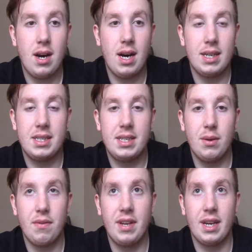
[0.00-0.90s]
I still
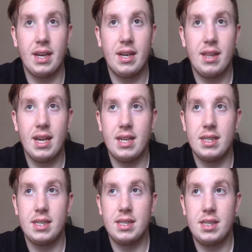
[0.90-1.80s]
think
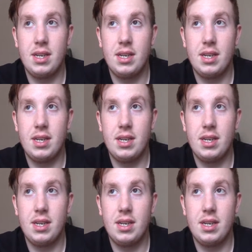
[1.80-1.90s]
there's